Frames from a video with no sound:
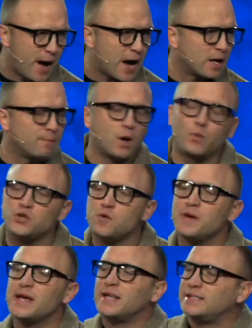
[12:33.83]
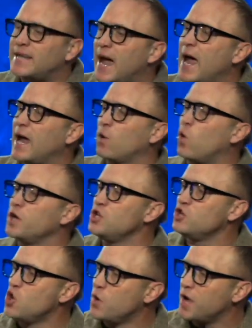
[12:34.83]
about it, but when you begin to tag what
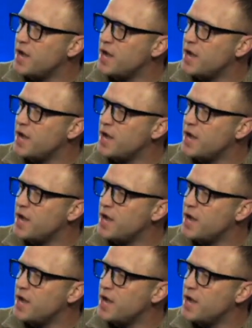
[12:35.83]
you do